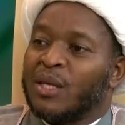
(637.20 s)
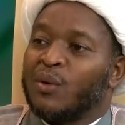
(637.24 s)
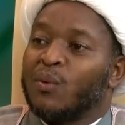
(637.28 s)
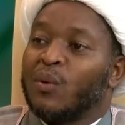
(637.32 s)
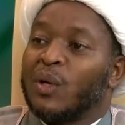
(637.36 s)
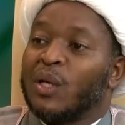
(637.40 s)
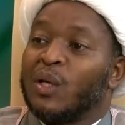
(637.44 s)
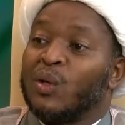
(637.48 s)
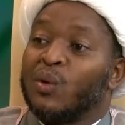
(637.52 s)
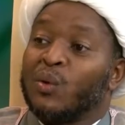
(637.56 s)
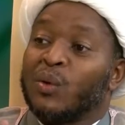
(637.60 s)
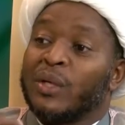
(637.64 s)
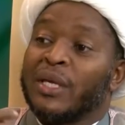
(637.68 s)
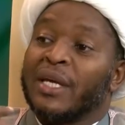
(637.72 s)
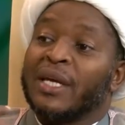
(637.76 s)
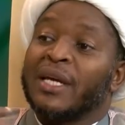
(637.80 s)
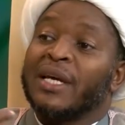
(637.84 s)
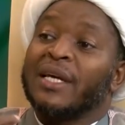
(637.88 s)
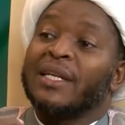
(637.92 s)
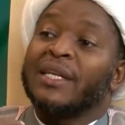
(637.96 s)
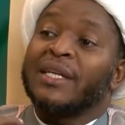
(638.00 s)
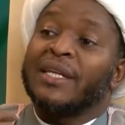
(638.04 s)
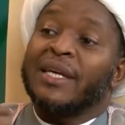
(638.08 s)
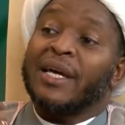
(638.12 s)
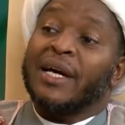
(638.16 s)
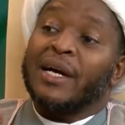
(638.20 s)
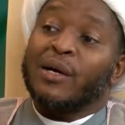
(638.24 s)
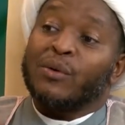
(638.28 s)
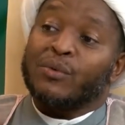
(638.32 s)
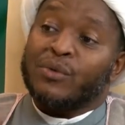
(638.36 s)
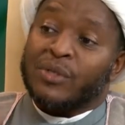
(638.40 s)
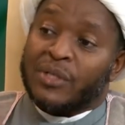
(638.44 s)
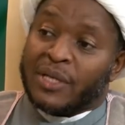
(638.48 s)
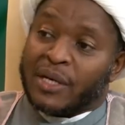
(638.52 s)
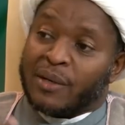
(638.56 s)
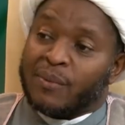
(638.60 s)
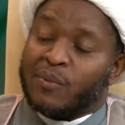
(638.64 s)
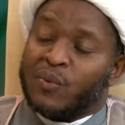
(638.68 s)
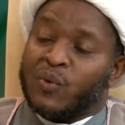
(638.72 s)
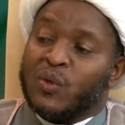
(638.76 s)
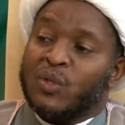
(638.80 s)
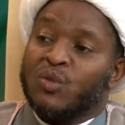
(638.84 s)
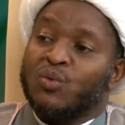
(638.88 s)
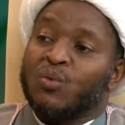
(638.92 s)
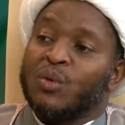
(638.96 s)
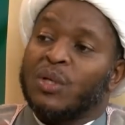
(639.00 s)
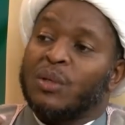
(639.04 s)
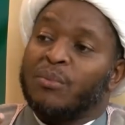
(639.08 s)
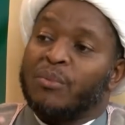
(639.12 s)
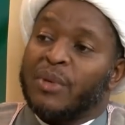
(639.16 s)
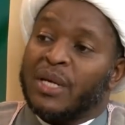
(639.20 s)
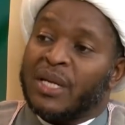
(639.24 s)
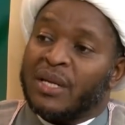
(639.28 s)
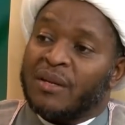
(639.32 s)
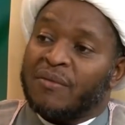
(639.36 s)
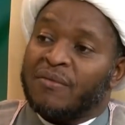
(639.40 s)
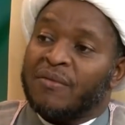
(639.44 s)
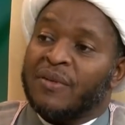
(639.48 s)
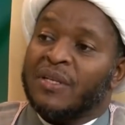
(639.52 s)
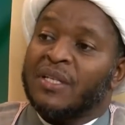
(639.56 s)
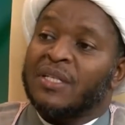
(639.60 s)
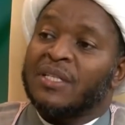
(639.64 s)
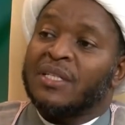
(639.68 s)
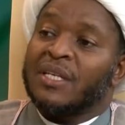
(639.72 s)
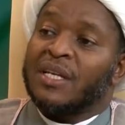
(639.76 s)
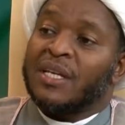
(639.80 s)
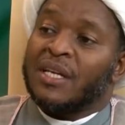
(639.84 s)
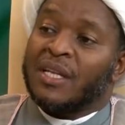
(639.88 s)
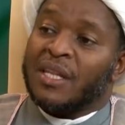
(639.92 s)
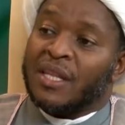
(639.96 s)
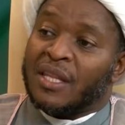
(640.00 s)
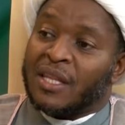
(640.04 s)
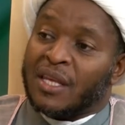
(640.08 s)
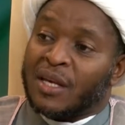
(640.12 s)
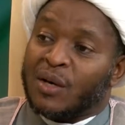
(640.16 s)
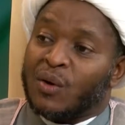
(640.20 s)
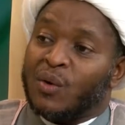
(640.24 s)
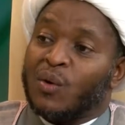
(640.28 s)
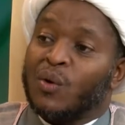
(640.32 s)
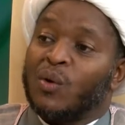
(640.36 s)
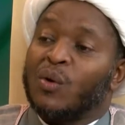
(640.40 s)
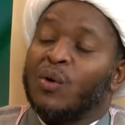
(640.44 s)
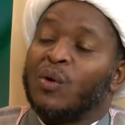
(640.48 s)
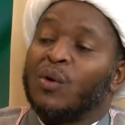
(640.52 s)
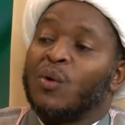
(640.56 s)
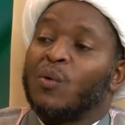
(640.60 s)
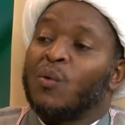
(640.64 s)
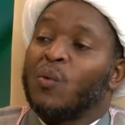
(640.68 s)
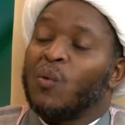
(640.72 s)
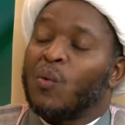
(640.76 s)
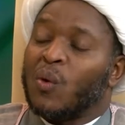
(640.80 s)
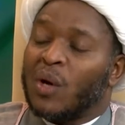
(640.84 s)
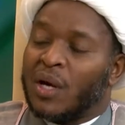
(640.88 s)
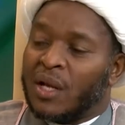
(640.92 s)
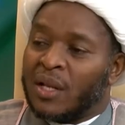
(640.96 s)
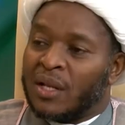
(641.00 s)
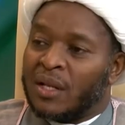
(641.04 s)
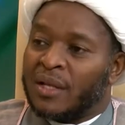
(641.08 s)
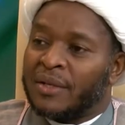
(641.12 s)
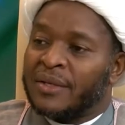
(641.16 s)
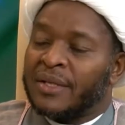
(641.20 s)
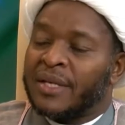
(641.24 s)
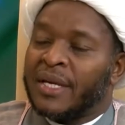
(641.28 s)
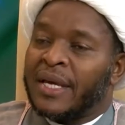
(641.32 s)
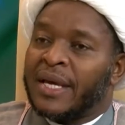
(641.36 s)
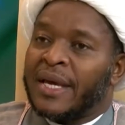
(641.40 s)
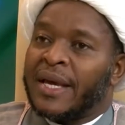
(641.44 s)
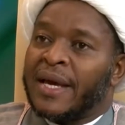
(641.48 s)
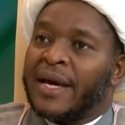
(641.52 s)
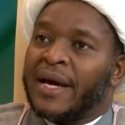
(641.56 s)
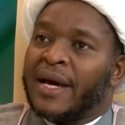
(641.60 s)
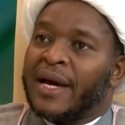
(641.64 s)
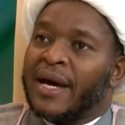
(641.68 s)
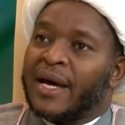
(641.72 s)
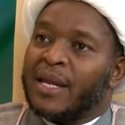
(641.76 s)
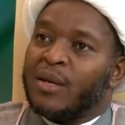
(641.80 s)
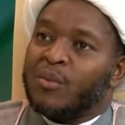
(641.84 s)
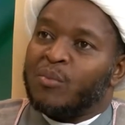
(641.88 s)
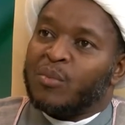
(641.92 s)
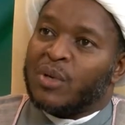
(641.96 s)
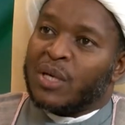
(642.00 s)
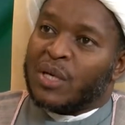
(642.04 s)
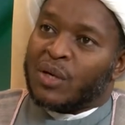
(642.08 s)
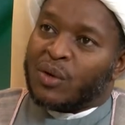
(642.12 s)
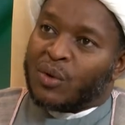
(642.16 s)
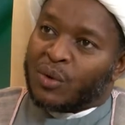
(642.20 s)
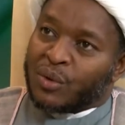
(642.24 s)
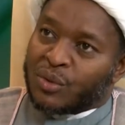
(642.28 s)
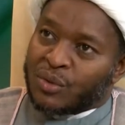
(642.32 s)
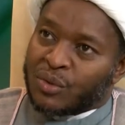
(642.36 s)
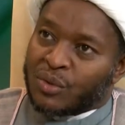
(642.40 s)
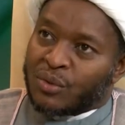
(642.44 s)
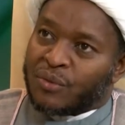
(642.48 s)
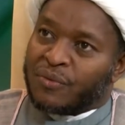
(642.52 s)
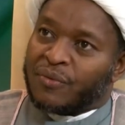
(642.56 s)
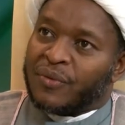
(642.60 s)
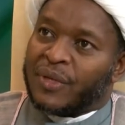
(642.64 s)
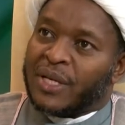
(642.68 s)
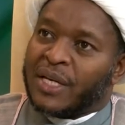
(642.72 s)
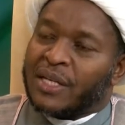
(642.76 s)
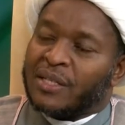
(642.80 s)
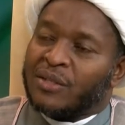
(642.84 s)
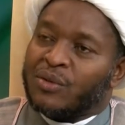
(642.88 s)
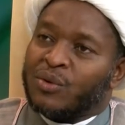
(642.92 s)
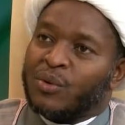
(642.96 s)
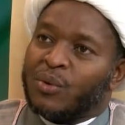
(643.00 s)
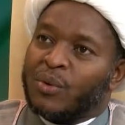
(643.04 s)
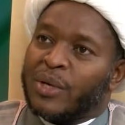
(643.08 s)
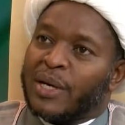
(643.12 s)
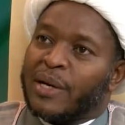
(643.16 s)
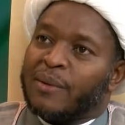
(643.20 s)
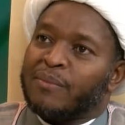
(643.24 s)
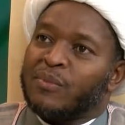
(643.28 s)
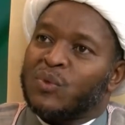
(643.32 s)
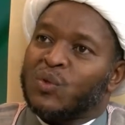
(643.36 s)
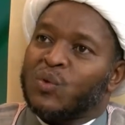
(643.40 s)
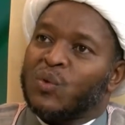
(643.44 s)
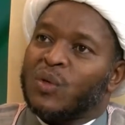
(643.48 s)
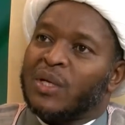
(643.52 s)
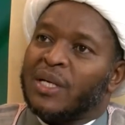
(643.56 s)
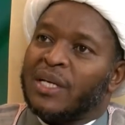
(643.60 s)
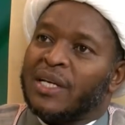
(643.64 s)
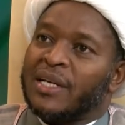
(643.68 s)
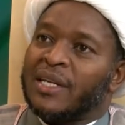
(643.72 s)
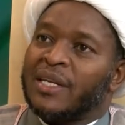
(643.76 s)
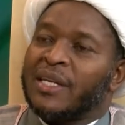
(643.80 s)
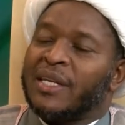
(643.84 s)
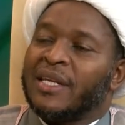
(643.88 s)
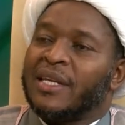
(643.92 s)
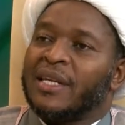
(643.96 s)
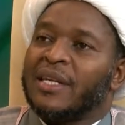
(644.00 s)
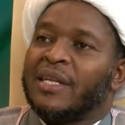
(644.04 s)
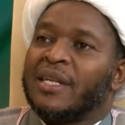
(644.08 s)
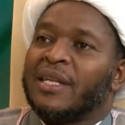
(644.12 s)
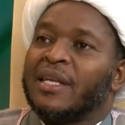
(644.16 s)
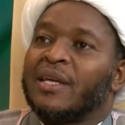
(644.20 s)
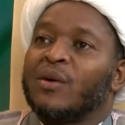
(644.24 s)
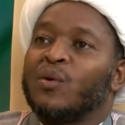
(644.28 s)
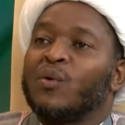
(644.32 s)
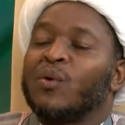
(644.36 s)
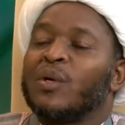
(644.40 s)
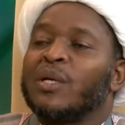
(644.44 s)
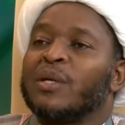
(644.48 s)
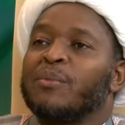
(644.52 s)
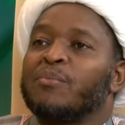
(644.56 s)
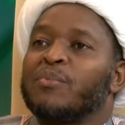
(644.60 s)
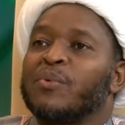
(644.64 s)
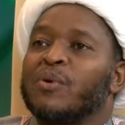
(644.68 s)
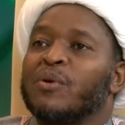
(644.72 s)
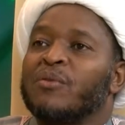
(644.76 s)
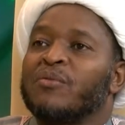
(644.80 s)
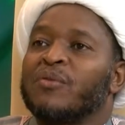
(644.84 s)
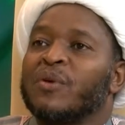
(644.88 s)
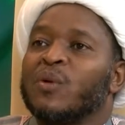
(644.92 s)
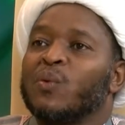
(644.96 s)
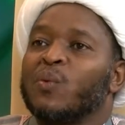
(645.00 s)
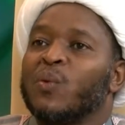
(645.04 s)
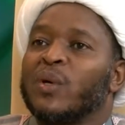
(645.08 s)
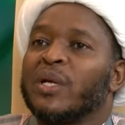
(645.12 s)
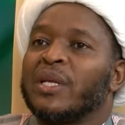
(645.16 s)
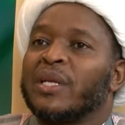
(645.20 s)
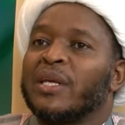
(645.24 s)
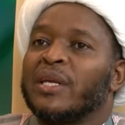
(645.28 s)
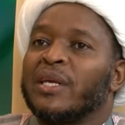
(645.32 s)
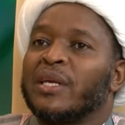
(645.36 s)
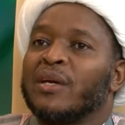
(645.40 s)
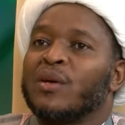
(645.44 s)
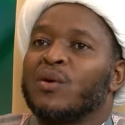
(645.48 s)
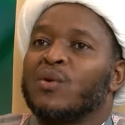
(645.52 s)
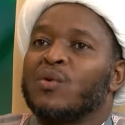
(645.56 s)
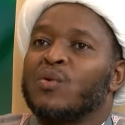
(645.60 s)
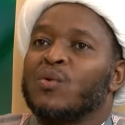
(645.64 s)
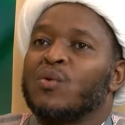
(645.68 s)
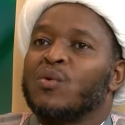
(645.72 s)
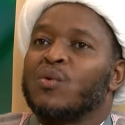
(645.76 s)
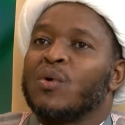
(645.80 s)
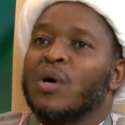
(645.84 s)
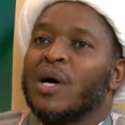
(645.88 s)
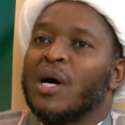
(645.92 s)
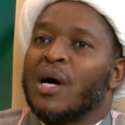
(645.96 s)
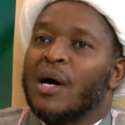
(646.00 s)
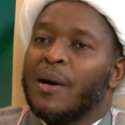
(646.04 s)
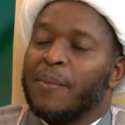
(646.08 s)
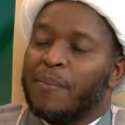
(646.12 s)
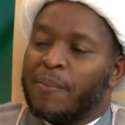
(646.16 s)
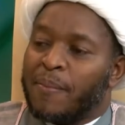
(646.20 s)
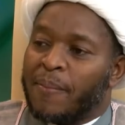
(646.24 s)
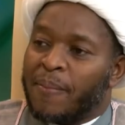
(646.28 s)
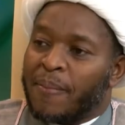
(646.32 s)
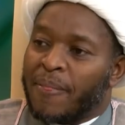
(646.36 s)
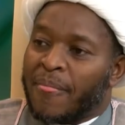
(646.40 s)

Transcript: were looking at the outcome which will benefit the whole world. And because of that, you come to learn then the Holy Prophet, when he grew up,